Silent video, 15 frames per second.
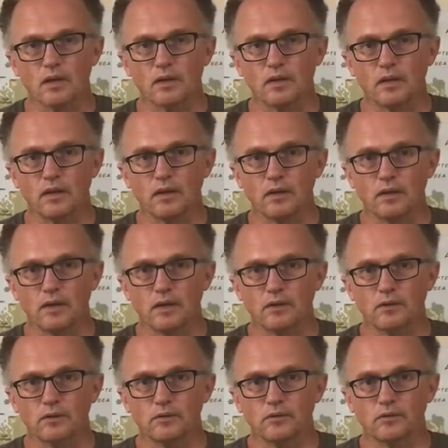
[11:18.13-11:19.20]
The
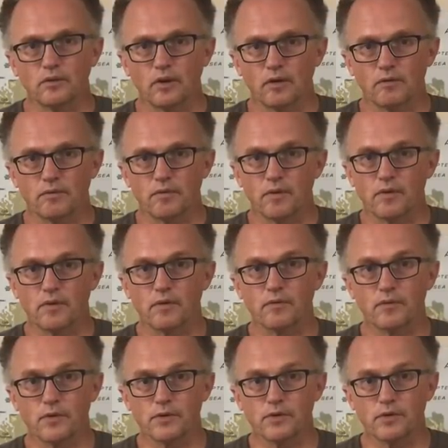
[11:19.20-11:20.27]
yields of
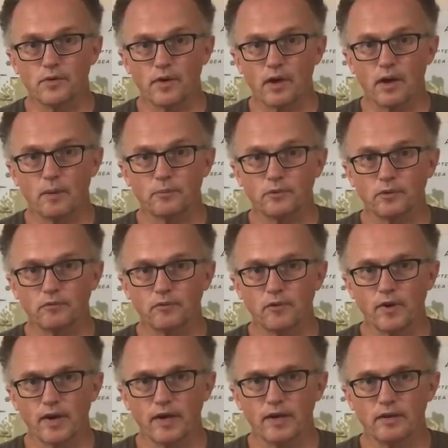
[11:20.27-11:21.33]
food crops, of
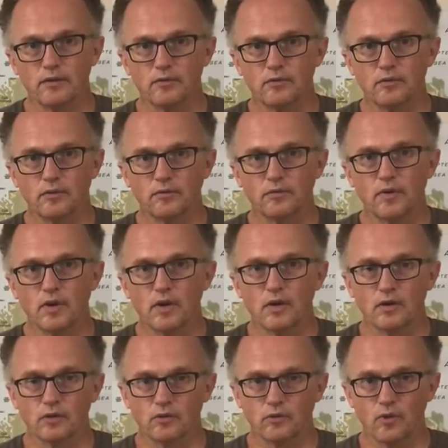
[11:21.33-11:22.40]
grains, of
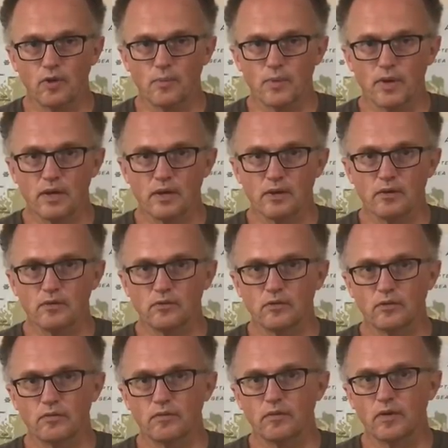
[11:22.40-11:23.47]
soybeans,
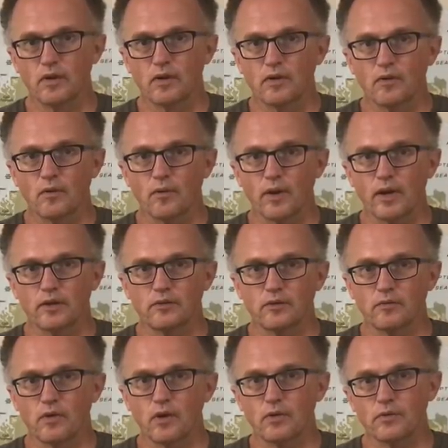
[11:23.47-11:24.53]
of rice,
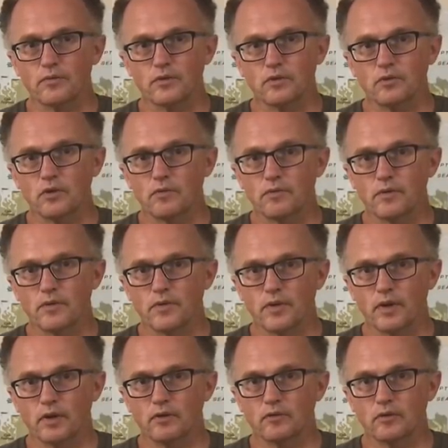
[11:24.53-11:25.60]
of all of these different
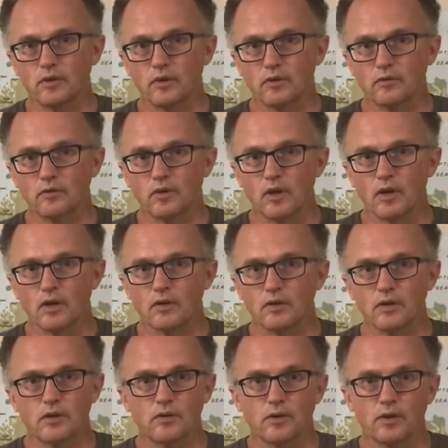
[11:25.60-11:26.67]
things is
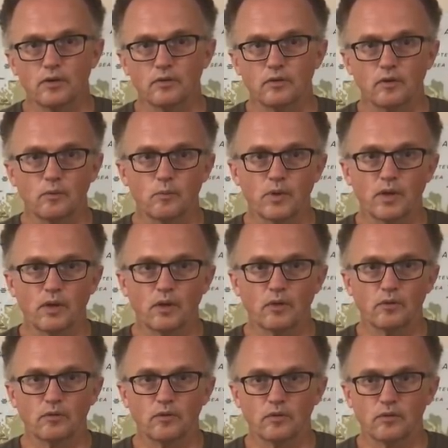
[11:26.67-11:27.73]
decreasing
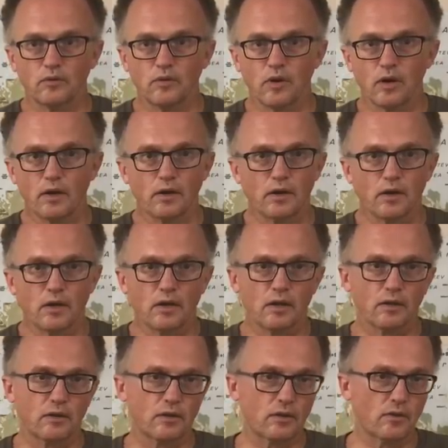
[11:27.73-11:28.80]
because it's not,
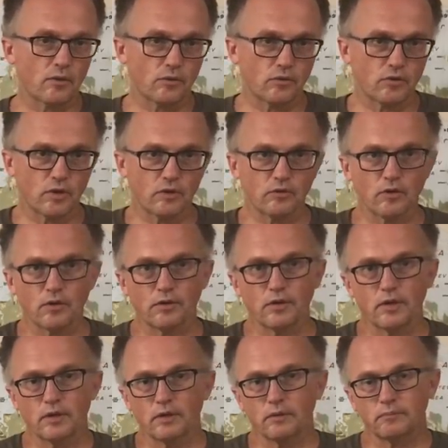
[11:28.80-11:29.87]
those things aren't
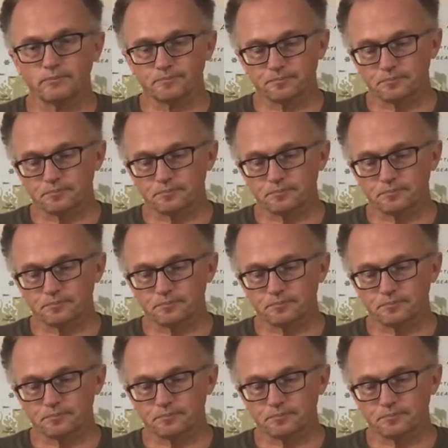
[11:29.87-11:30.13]
in